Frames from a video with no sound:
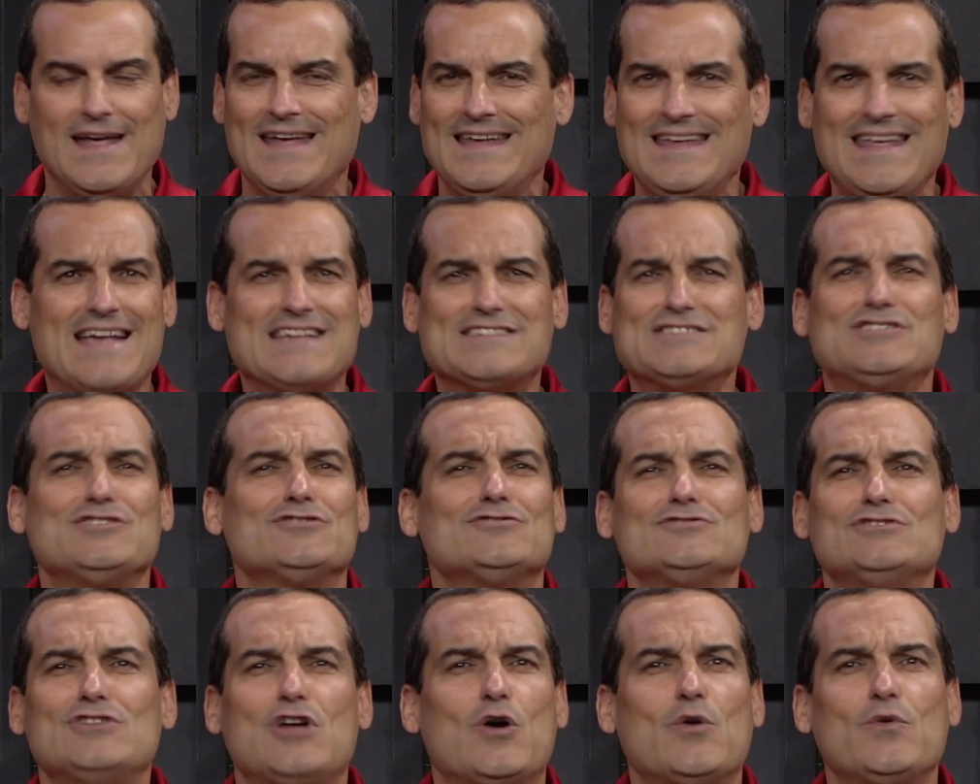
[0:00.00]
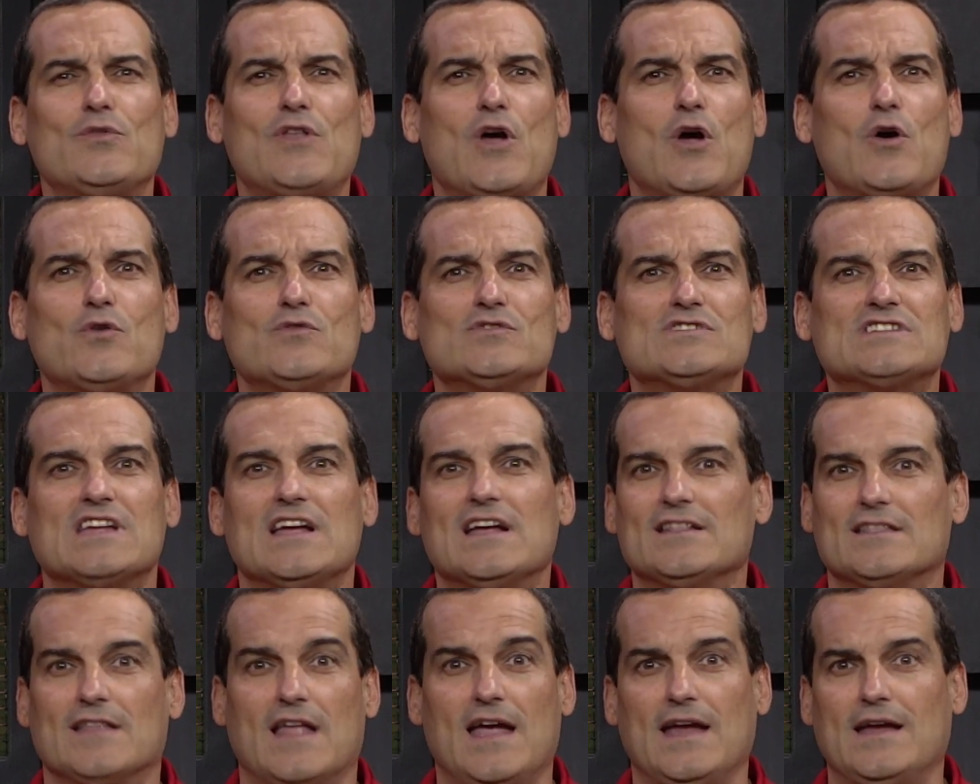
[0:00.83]
Yes, you'll know those
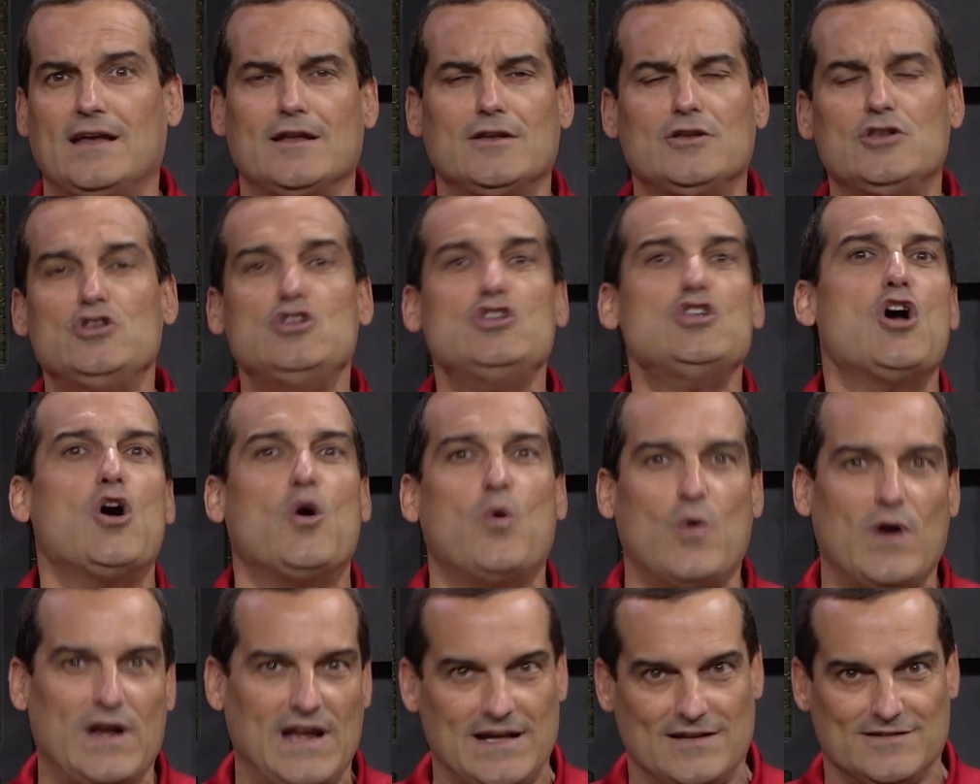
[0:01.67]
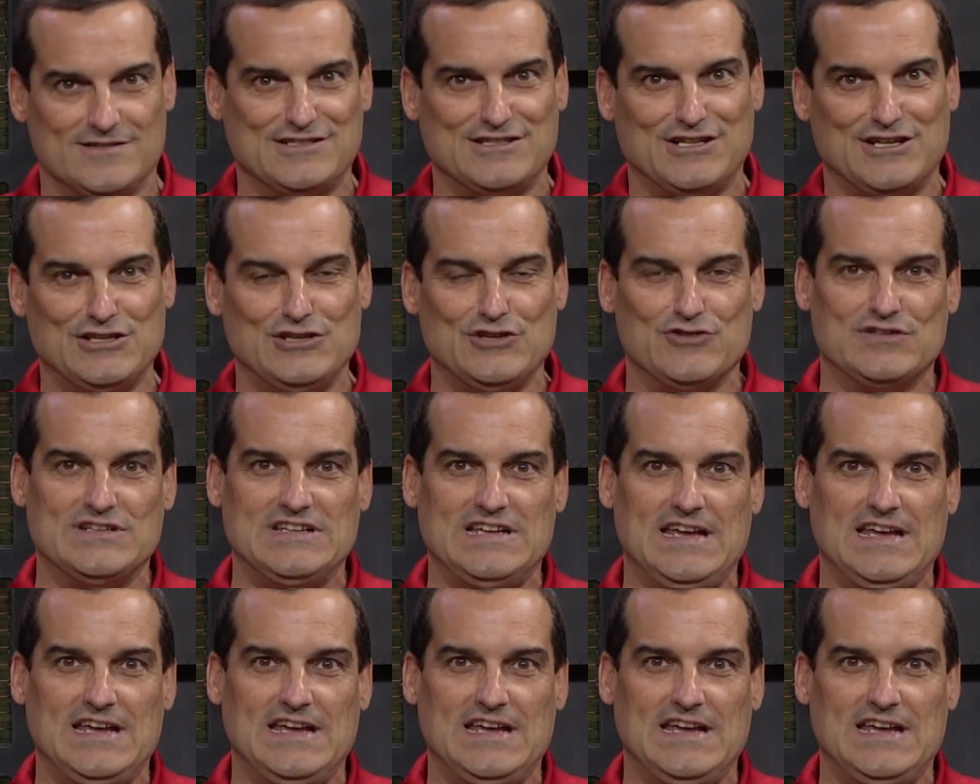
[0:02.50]
like no one else on your